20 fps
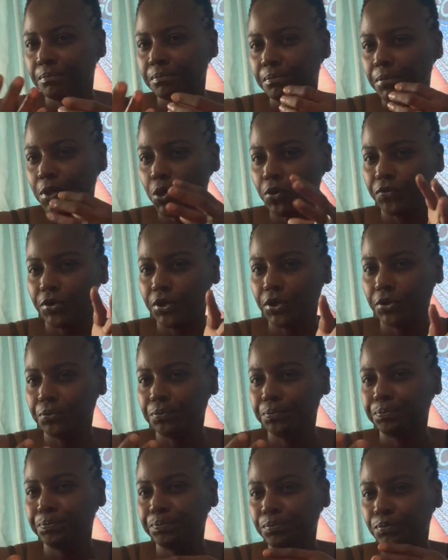
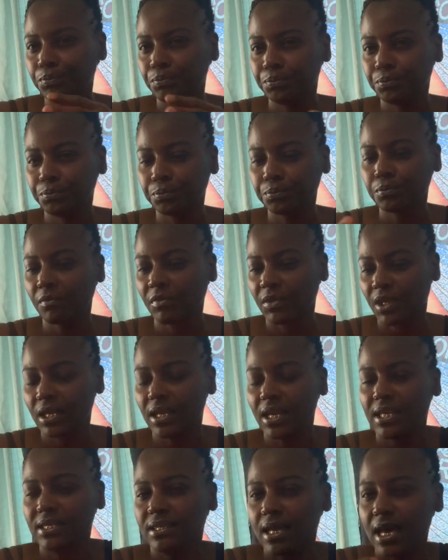perfume.
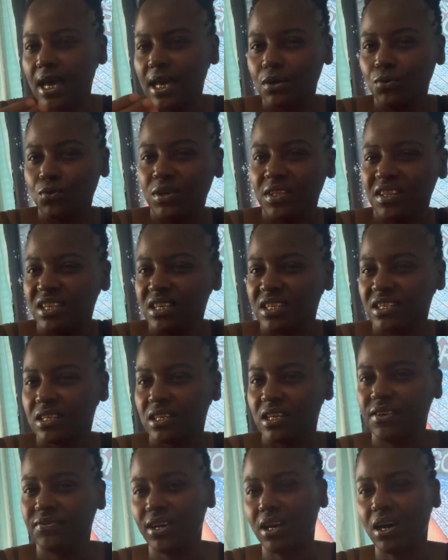That's kind of what this
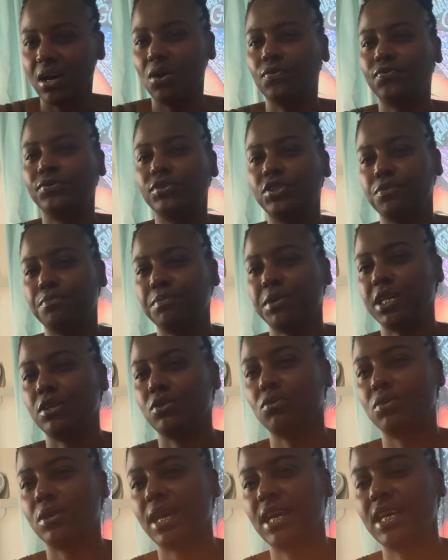giving off to me,
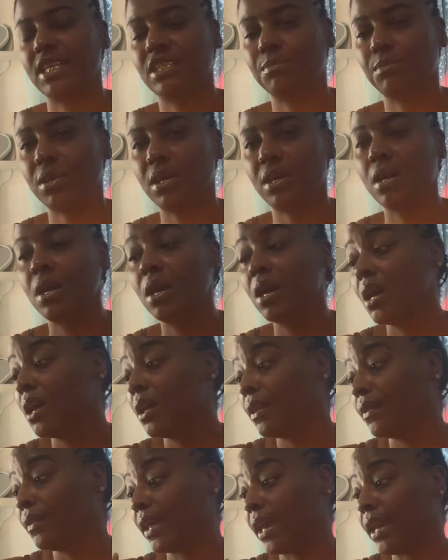you guys. But
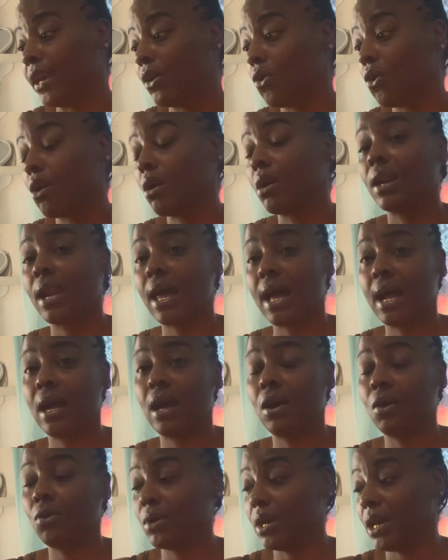they are
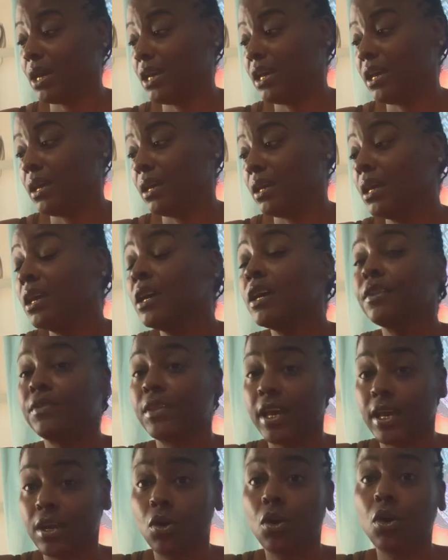loud and they,
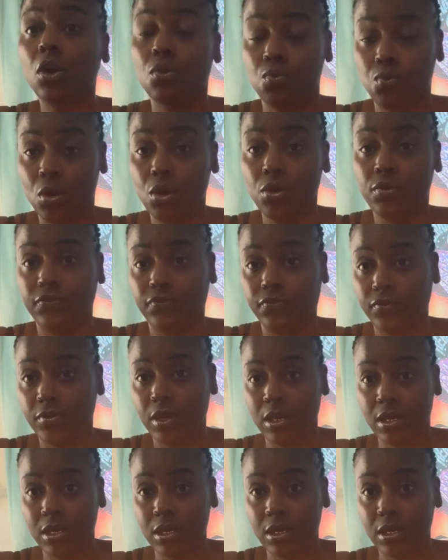they are worth